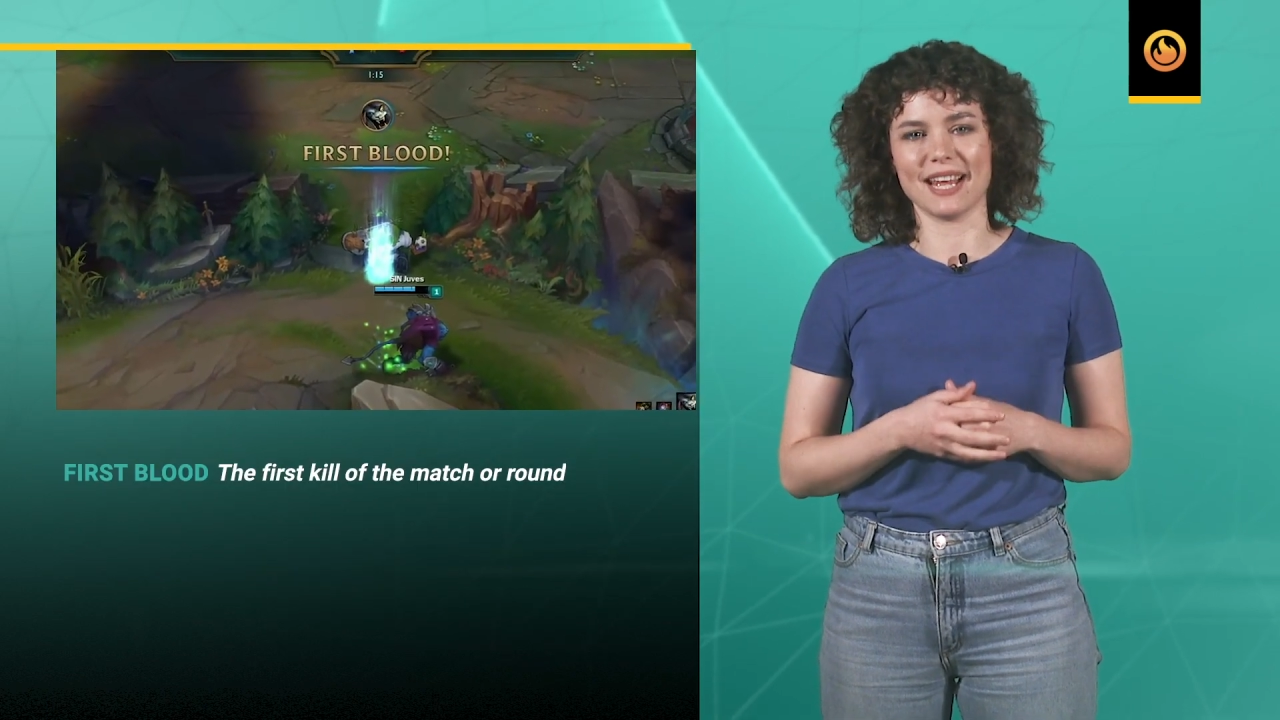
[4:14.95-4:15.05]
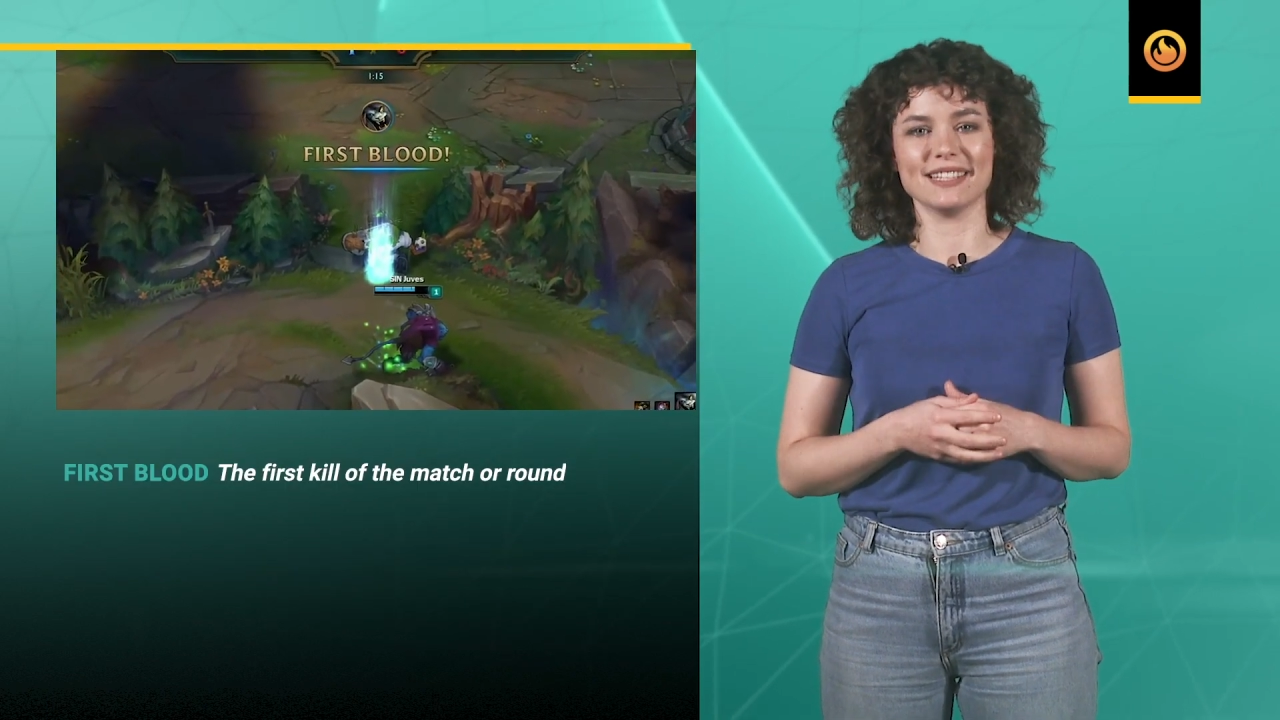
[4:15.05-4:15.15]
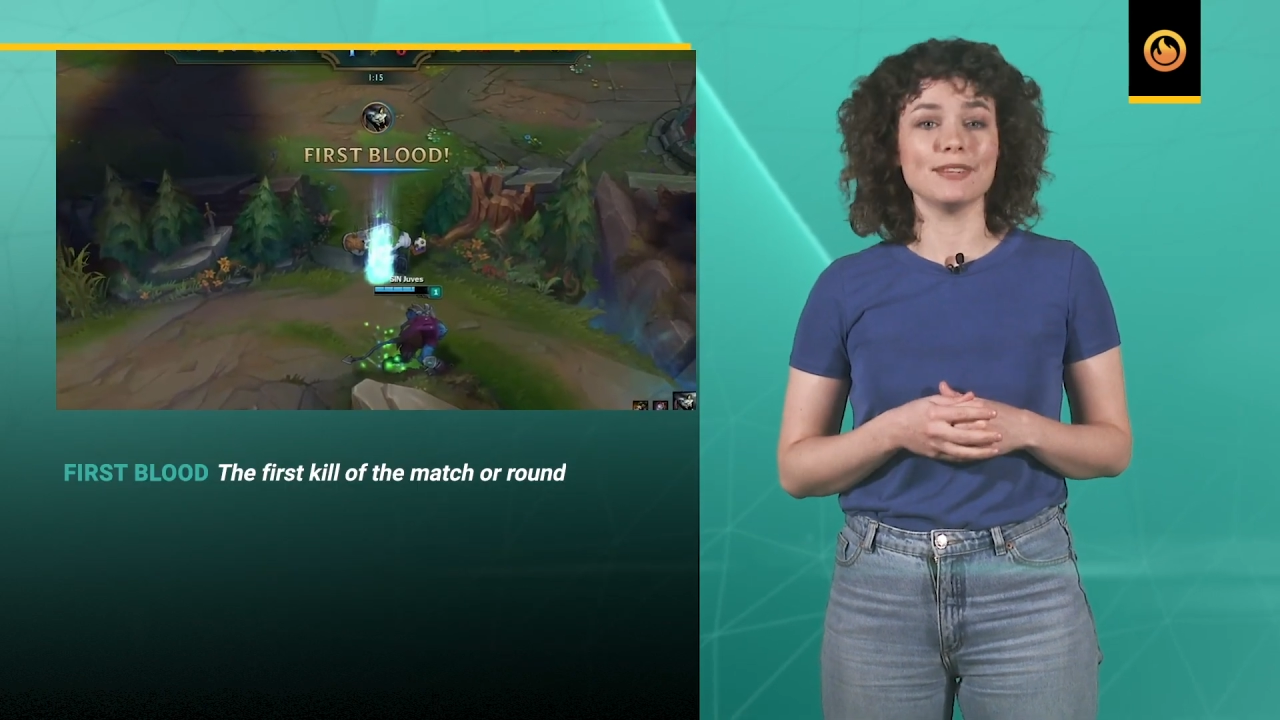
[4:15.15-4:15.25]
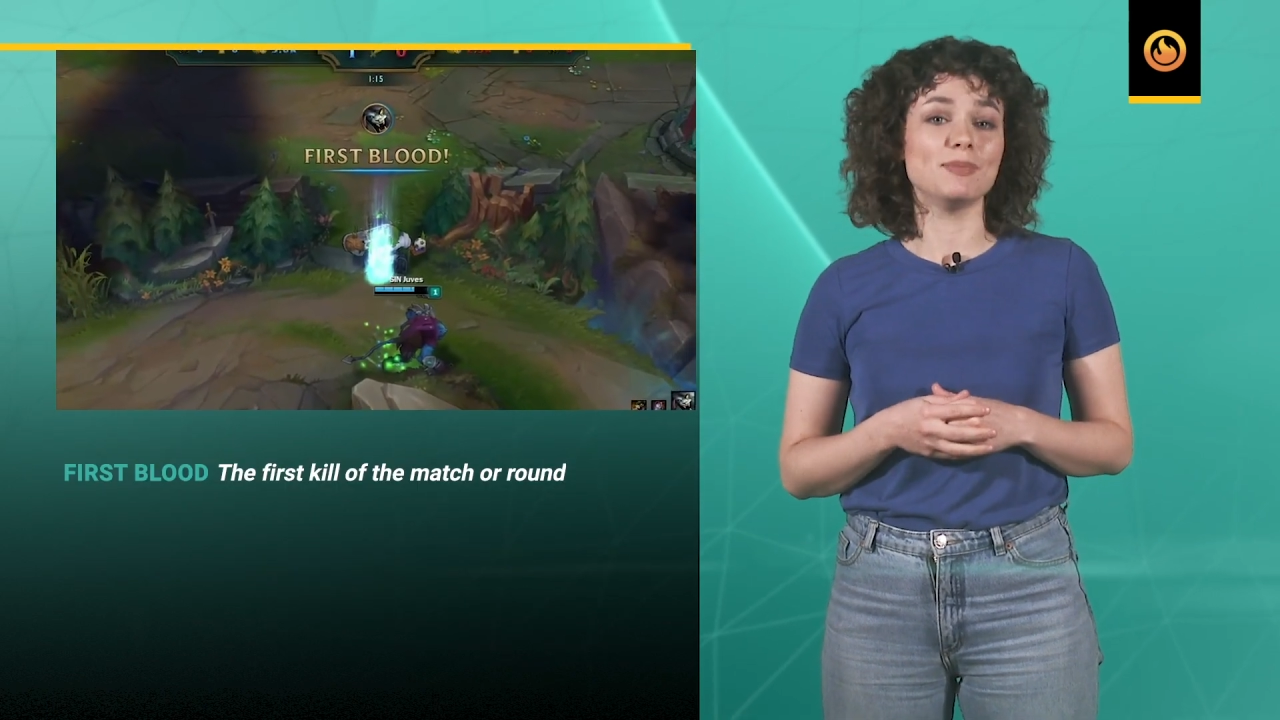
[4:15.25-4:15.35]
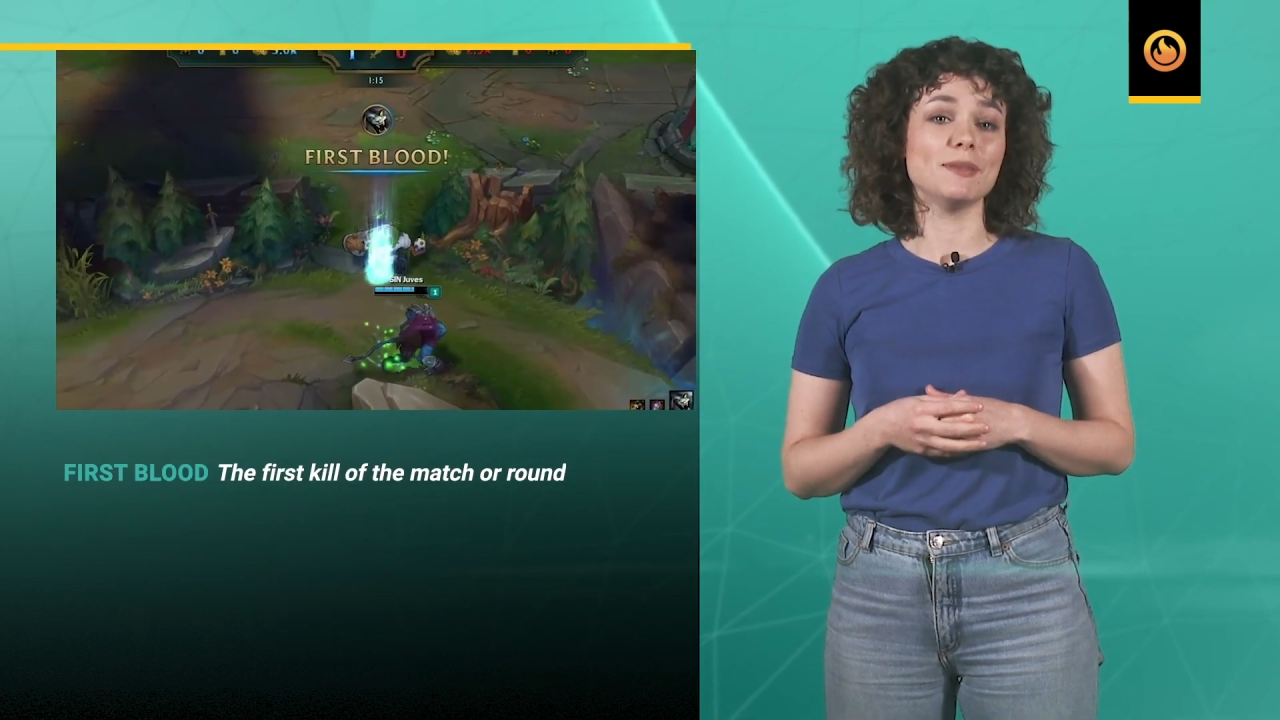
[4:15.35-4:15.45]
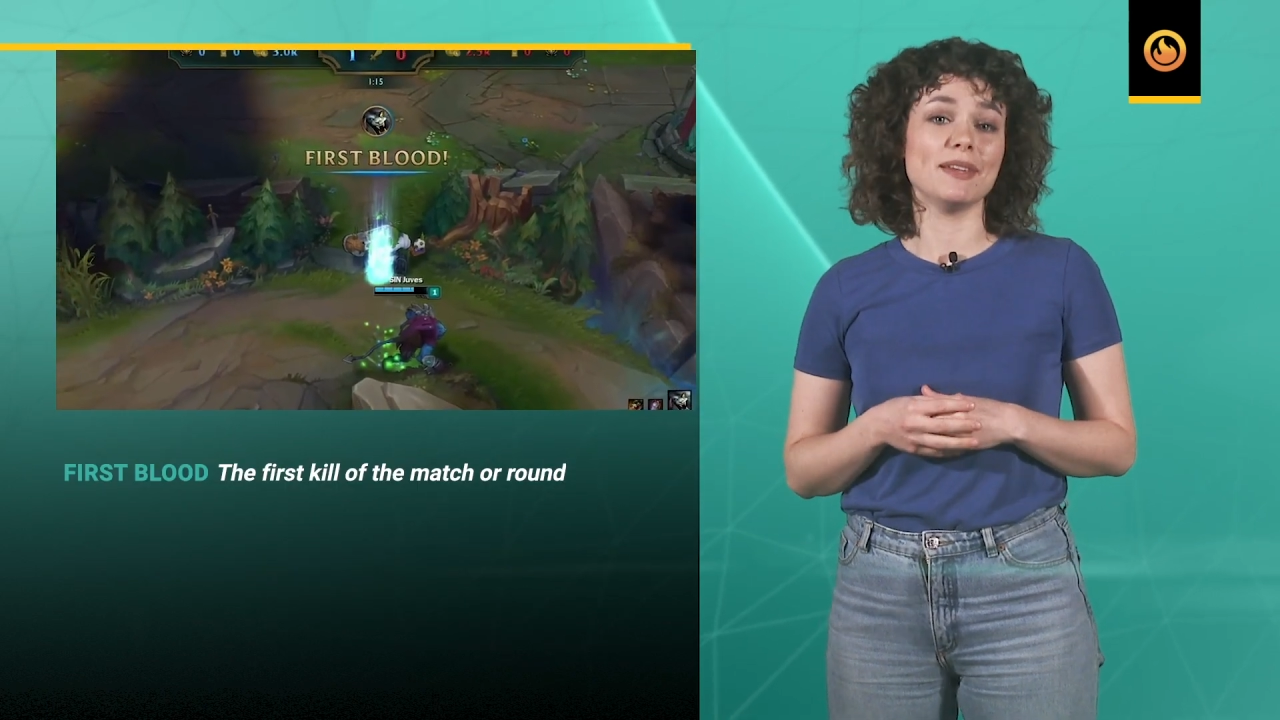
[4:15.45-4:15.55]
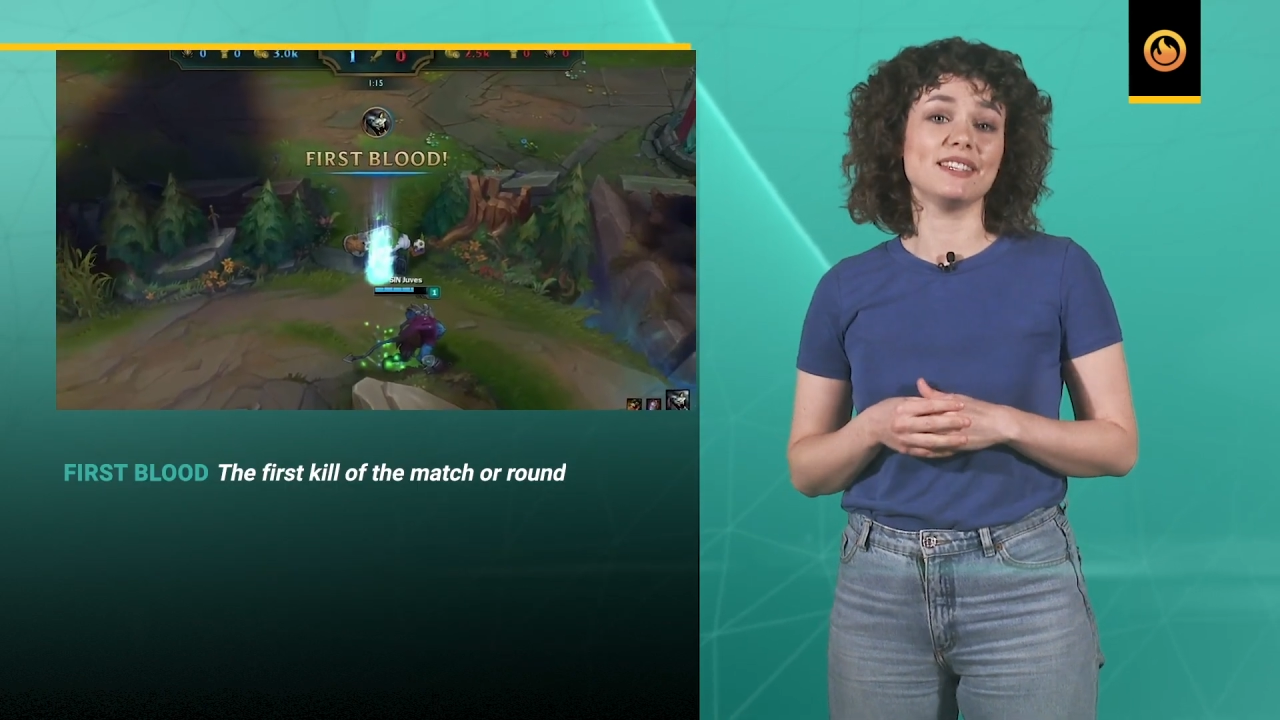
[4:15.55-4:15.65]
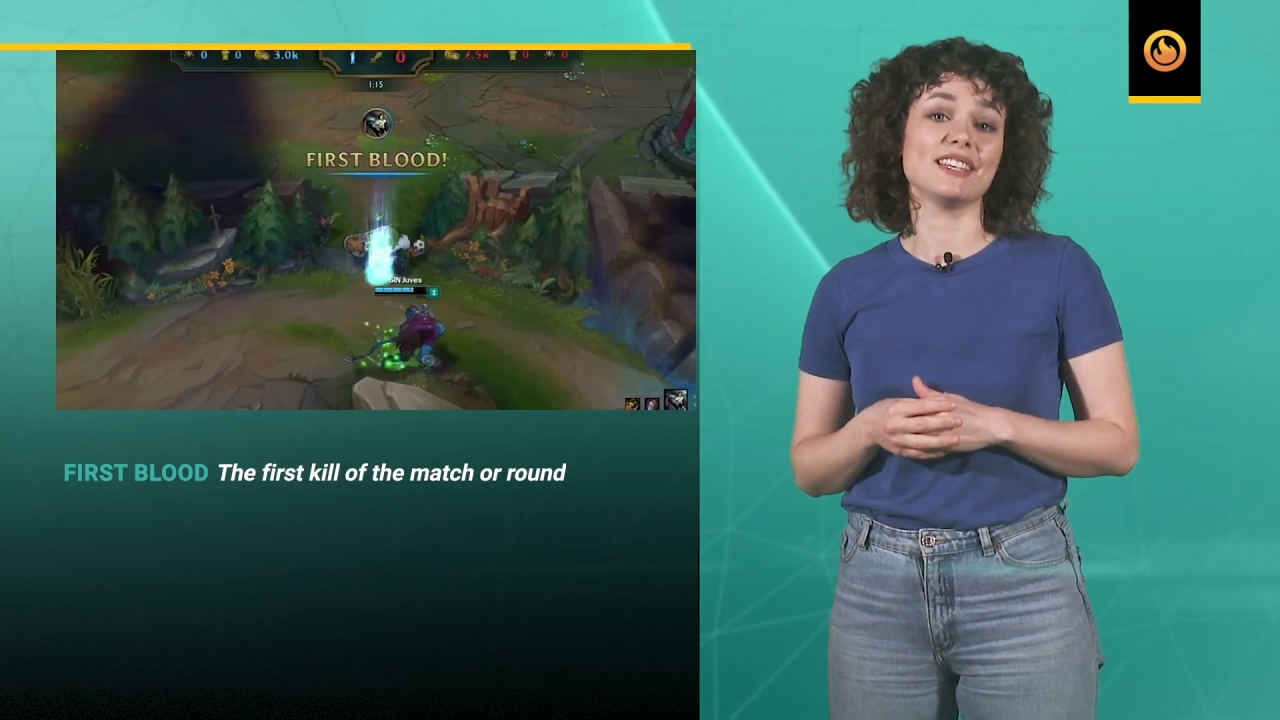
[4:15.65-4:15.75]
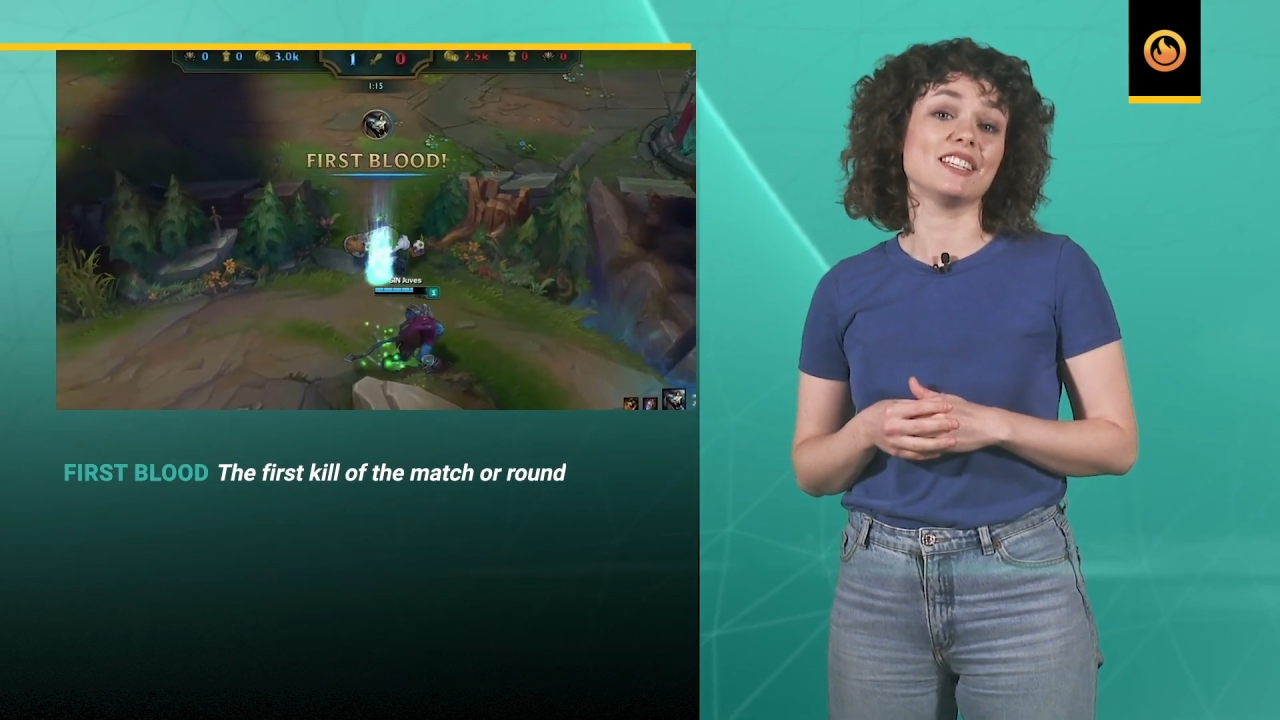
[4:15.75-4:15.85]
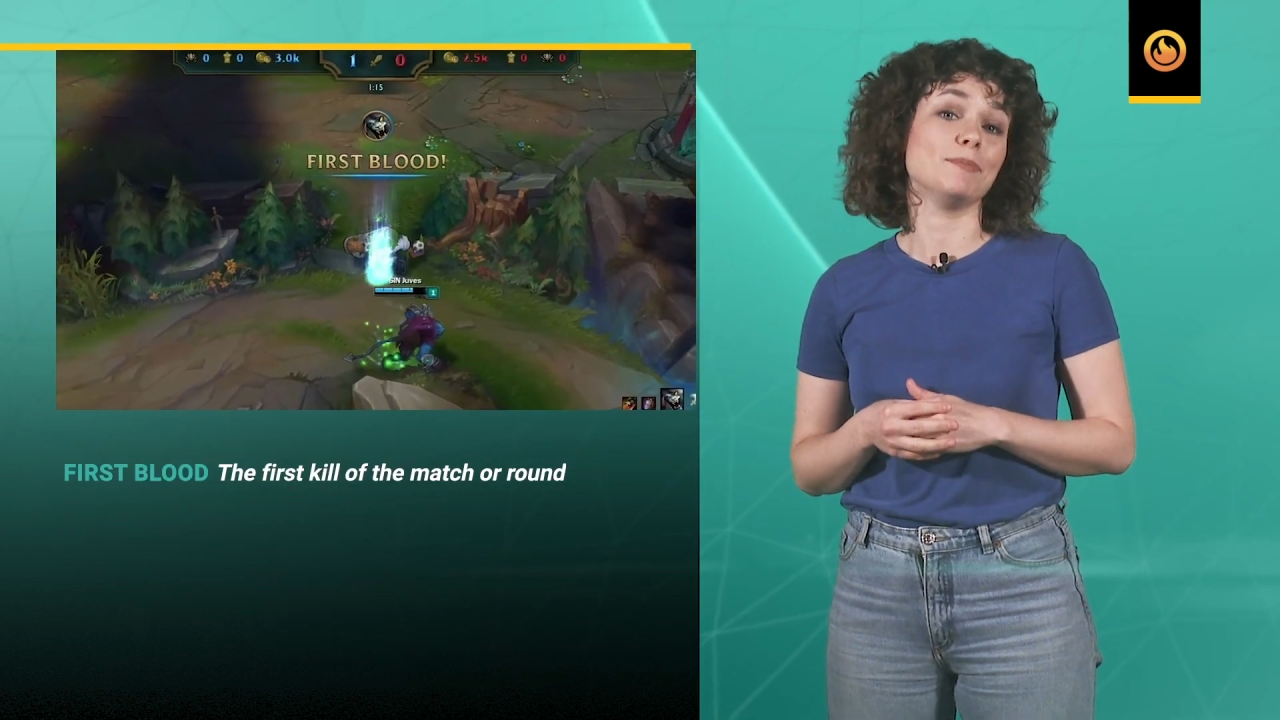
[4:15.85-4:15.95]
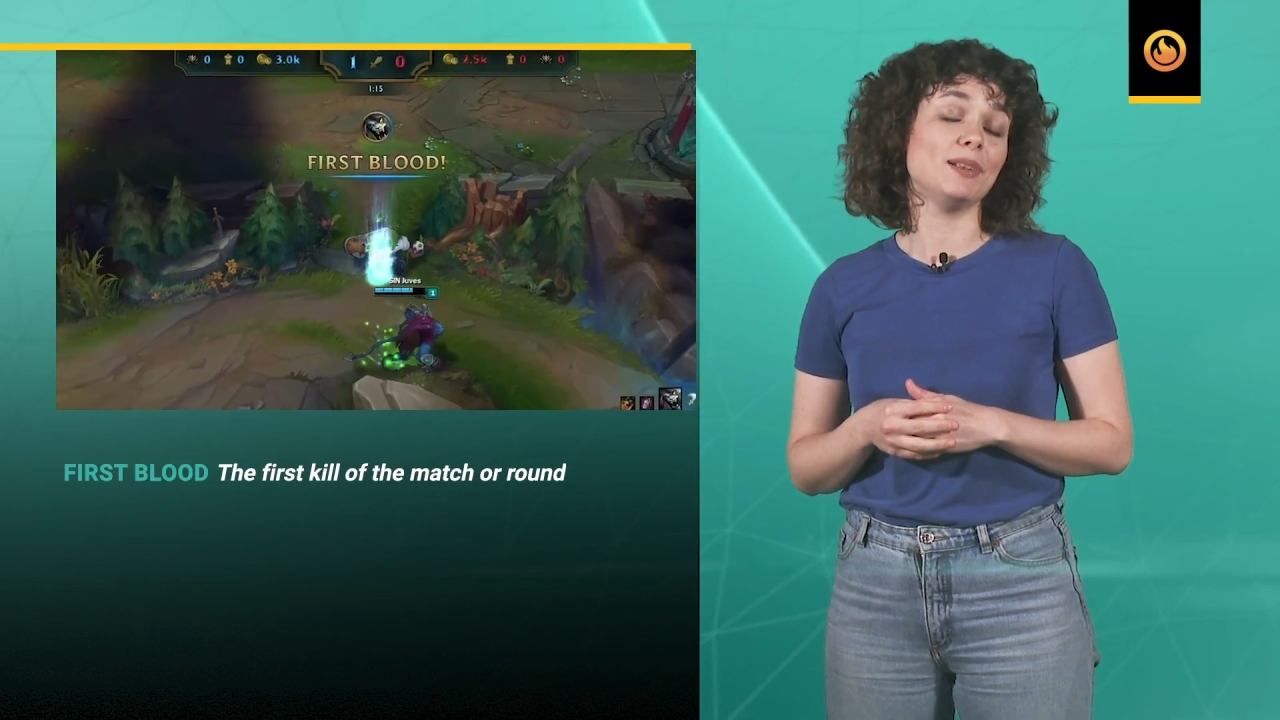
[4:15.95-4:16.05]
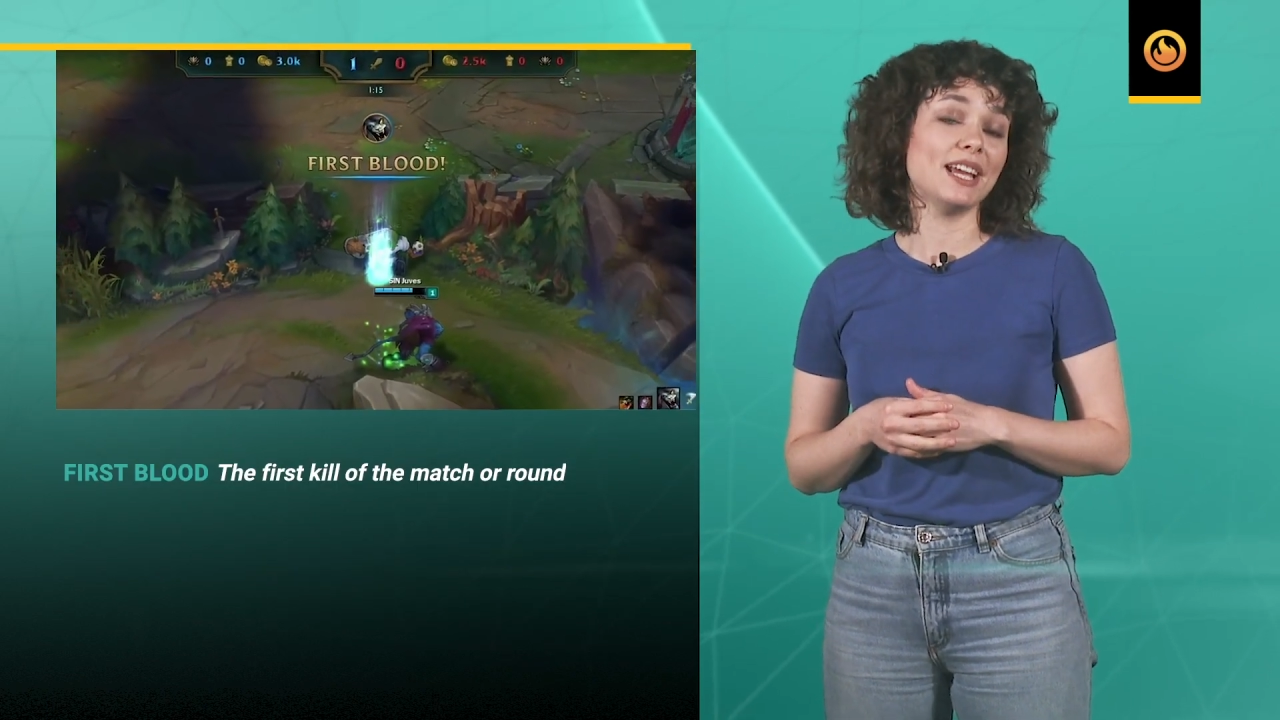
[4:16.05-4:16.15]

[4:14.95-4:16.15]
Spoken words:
and simply means that a